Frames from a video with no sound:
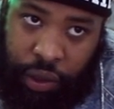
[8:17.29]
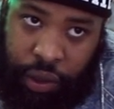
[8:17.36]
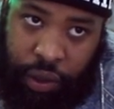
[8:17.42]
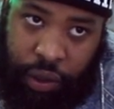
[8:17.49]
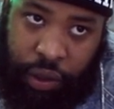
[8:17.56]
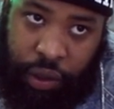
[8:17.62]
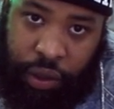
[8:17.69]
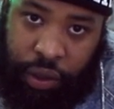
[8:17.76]
you
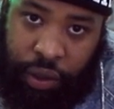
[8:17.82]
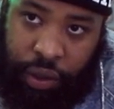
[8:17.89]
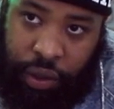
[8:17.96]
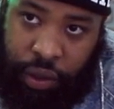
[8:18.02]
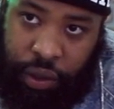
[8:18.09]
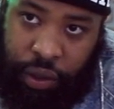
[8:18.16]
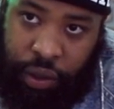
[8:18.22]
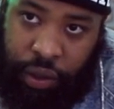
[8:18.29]
seeing like, I
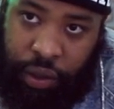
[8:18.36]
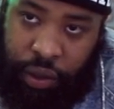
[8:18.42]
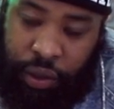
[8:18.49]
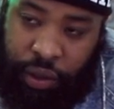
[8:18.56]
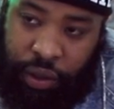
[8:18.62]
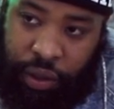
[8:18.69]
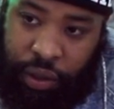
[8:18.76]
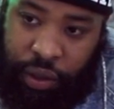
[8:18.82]
gotta get
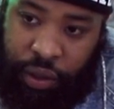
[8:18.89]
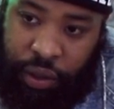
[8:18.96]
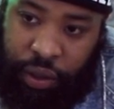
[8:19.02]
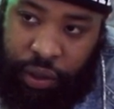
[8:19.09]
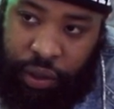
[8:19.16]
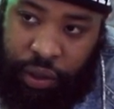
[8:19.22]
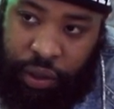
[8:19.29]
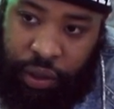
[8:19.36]
this, I gotta
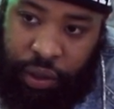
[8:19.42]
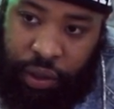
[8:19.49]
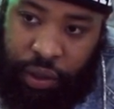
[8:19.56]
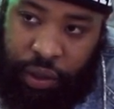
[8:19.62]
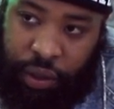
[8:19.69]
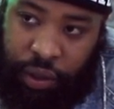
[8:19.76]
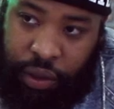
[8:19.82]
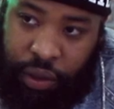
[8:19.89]
get that,
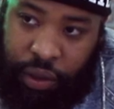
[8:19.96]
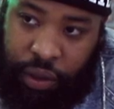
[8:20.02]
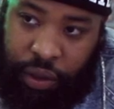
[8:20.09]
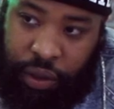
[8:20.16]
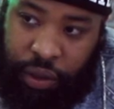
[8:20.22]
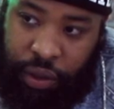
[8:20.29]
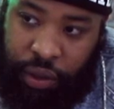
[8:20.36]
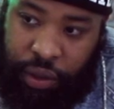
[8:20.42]
or you
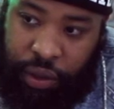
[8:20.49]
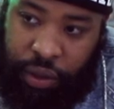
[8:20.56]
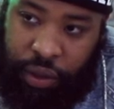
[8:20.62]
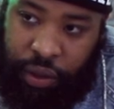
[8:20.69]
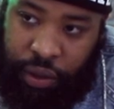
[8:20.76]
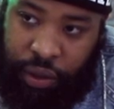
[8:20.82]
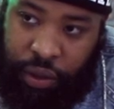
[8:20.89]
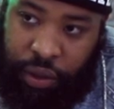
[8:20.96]
trying to be in
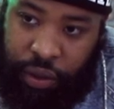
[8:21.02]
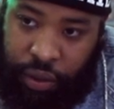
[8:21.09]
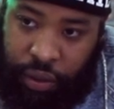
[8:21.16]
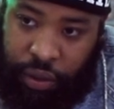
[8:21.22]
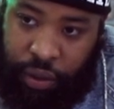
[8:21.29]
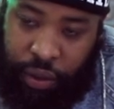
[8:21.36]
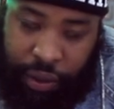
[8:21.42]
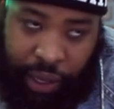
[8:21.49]
a loop or
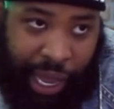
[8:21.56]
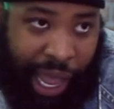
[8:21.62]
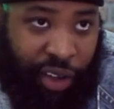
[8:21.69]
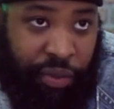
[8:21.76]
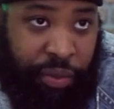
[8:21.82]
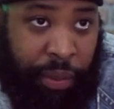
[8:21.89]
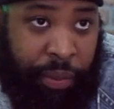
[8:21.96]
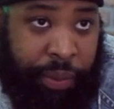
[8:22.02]
whatever. Like
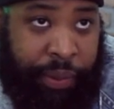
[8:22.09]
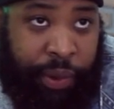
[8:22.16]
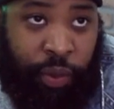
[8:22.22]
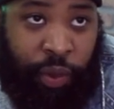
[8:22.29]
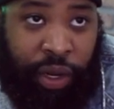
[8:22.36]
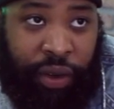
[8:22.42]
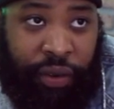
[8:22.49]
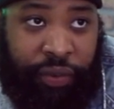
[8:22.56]
I remember
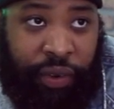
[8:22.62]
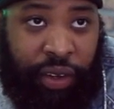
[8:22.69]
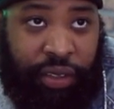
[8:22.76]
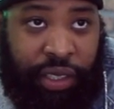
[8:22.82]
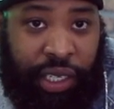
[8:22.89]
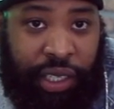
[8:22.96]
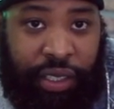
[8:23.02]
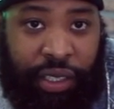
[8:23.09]
being one of the
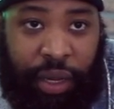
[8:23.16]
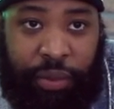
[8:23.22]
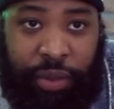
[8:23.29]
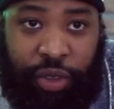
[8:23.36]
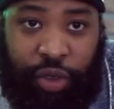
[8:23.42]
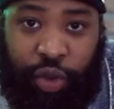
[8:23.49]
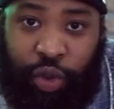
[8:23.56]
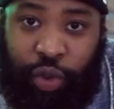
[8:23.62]
first kids
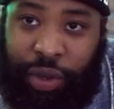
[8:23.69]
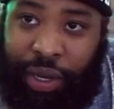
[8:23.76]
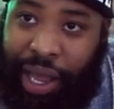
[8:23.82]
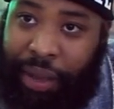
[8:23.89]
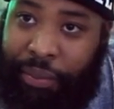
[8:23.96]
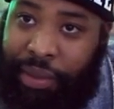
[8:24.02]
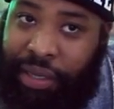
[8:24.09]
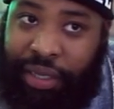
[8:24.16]
coming to school with
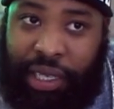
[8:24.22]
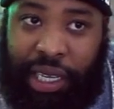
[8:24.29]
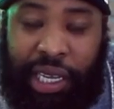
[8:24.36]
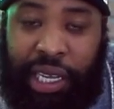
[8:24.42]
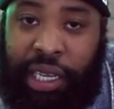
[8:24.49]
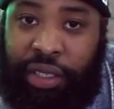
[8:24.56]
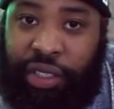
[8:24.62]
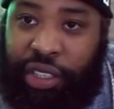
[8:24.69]
like
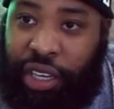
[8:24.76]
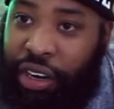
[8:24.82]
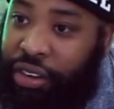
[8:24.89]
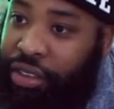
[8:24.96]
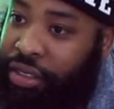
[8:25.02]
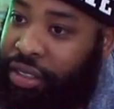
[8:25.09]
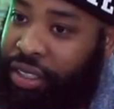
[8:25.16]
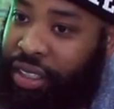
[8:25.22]
Mesquine
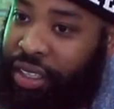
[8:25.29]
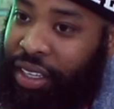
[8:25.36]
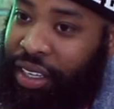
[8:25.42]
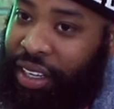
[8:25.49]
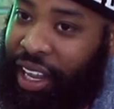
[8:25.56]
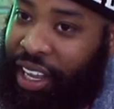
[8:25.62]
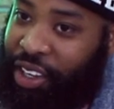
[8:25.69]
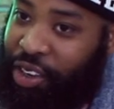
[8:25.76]
shirts.
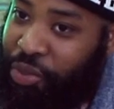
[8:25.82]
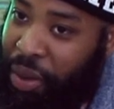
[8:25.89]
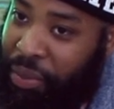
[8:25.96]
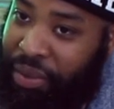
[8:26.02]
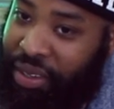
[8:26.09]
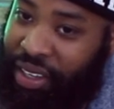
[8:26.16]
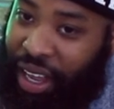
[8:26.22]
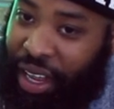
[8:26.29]
Like you
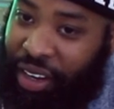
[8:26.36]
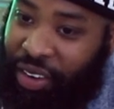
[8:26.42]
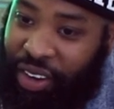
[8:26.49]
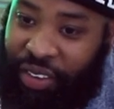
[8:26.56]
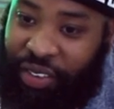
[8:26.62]
remember, I don't